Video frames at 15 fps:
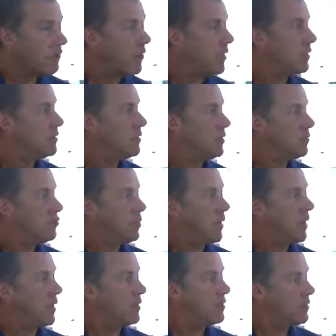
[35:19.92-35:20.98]
faces,
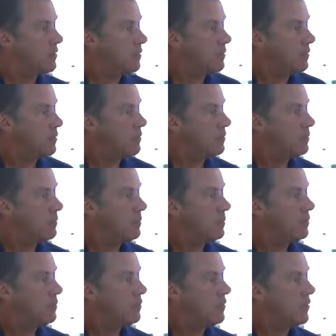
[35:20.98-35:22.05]
reactions.
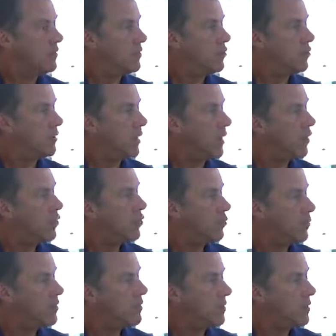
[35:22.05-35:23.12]
Yes, traits.
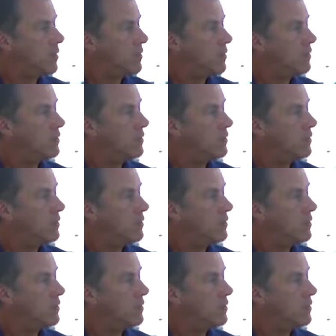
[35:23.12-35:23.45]
Traits